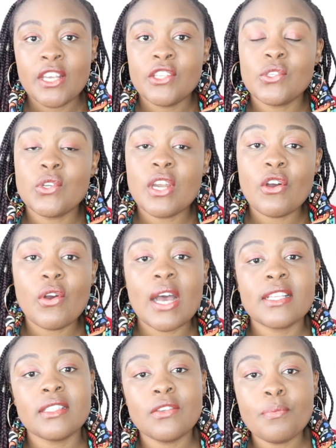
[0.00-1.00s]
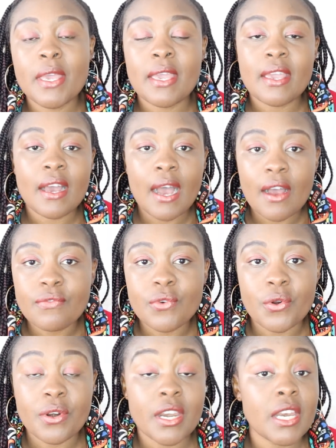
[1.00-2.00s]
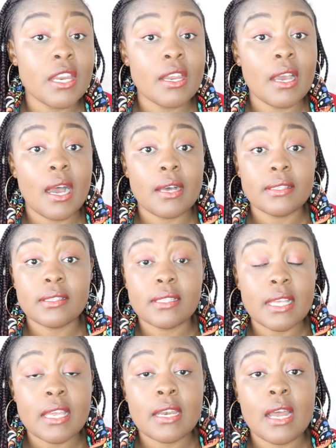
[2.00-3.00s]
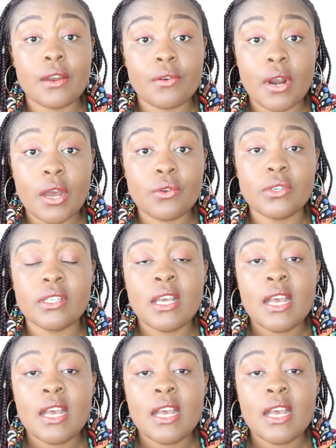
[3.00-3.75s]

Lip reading: So now, as you may have already seen around,